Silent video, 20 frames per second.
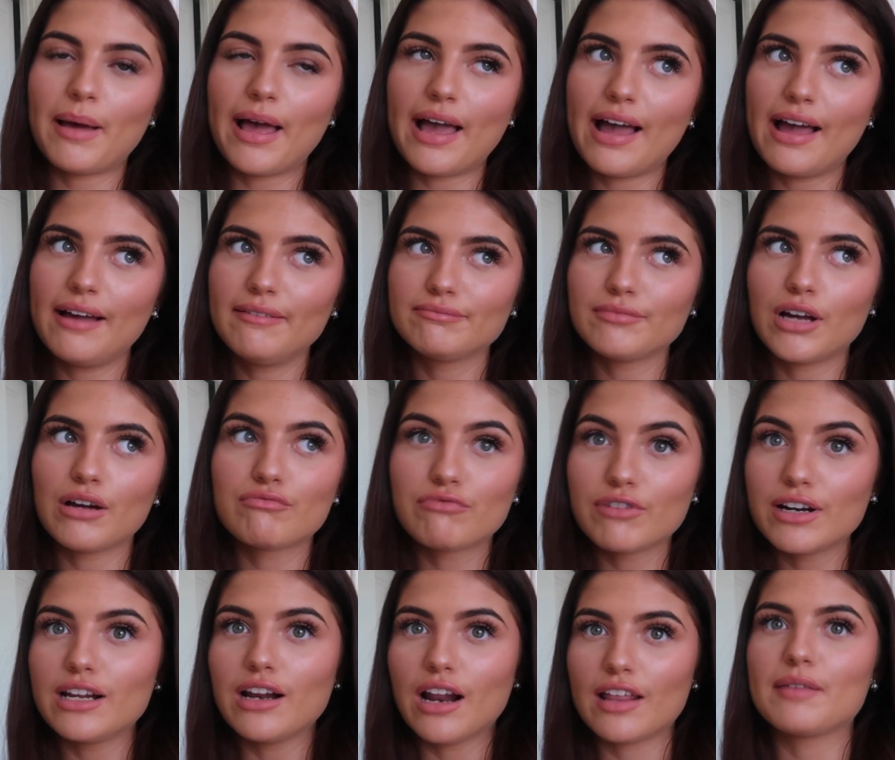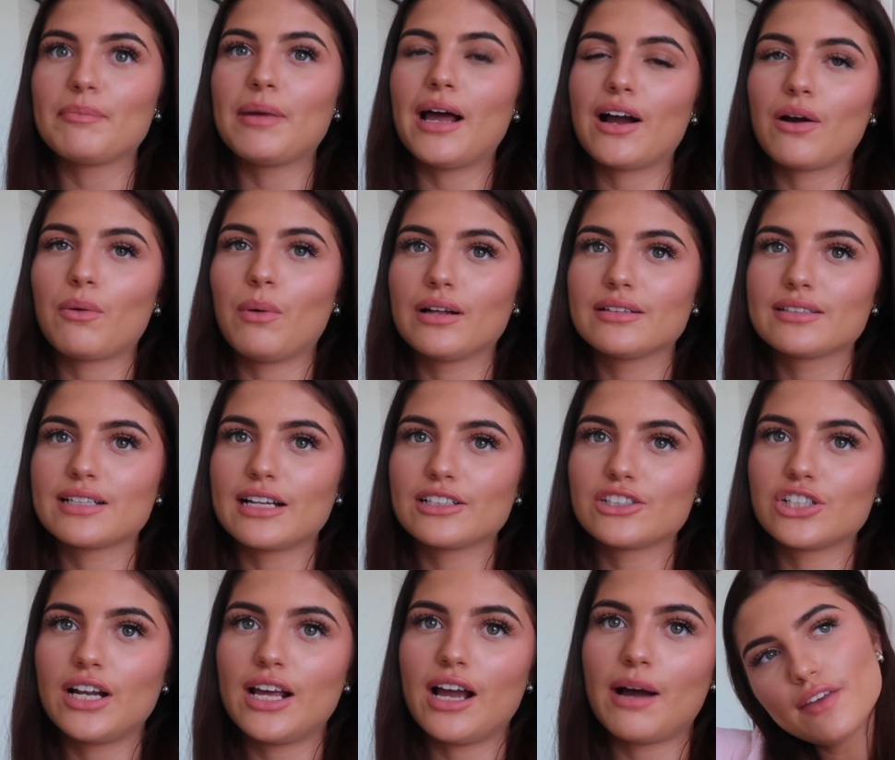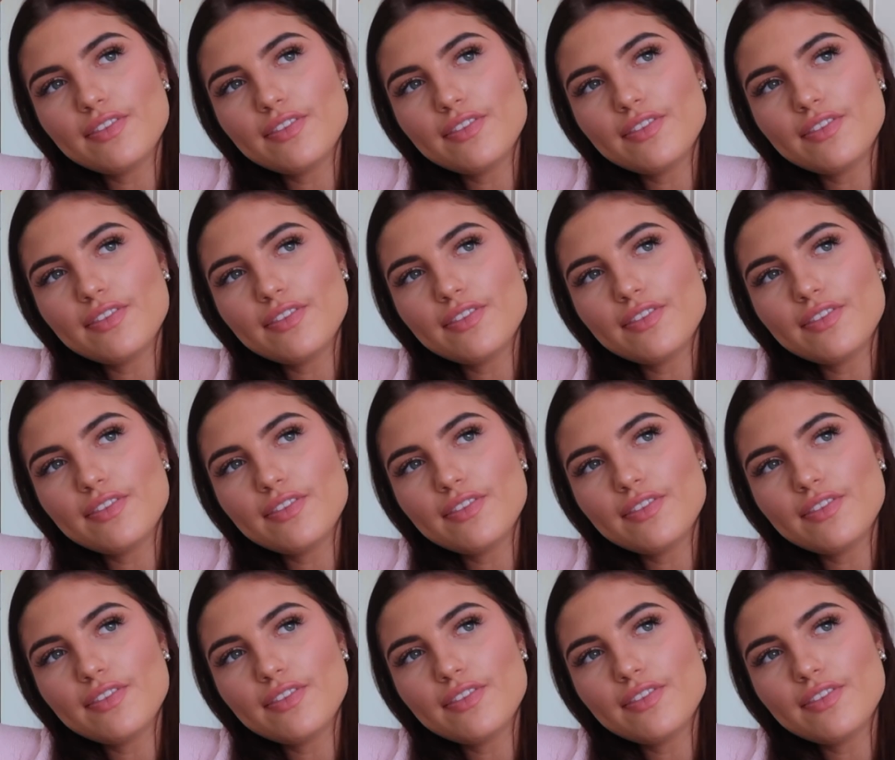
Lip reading: pair. I really like the black ones, actually.